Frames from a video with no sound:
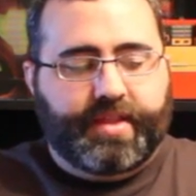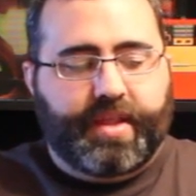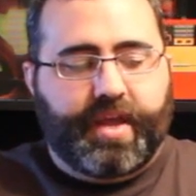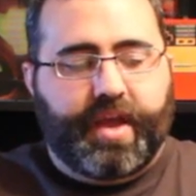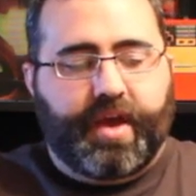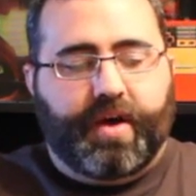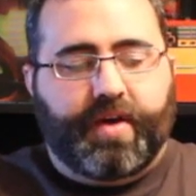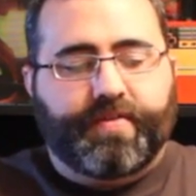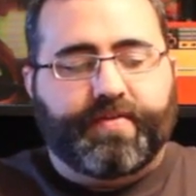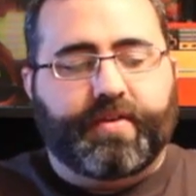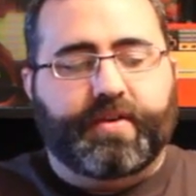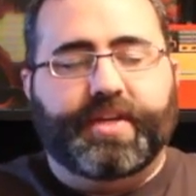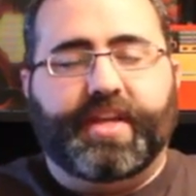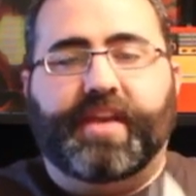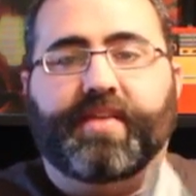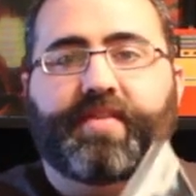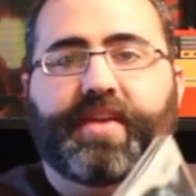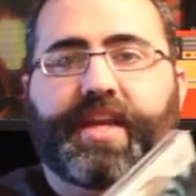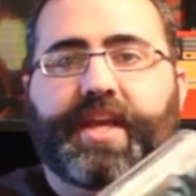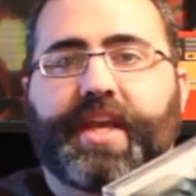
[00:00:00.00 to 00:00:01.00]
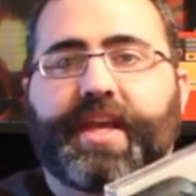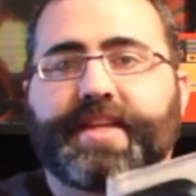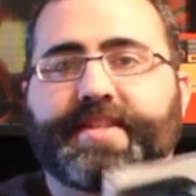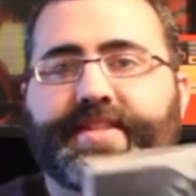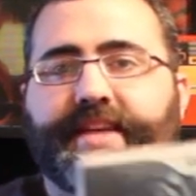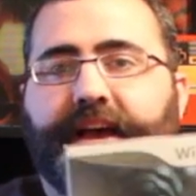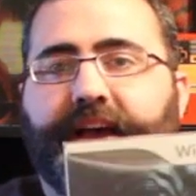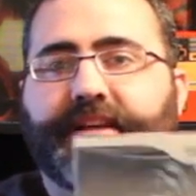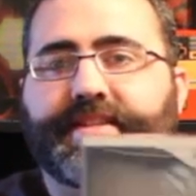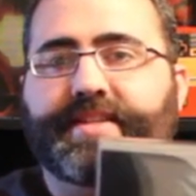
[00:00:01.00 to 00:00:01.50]
They offer DVD
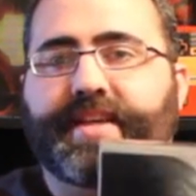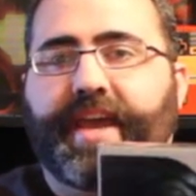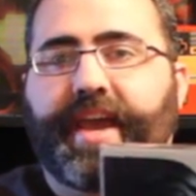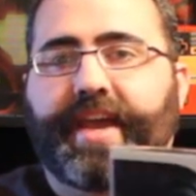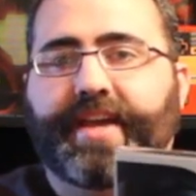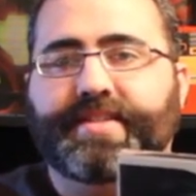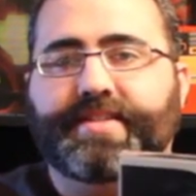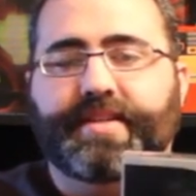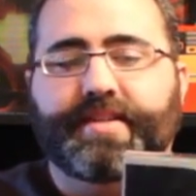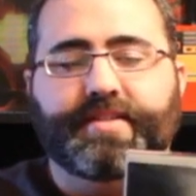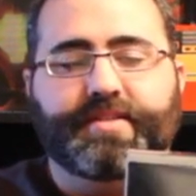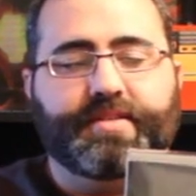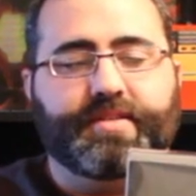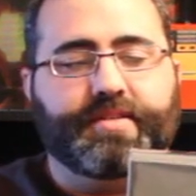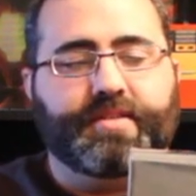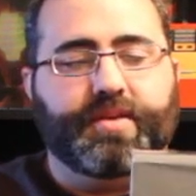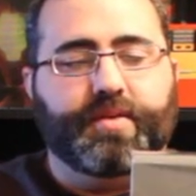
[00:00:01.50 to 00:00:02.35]
size cases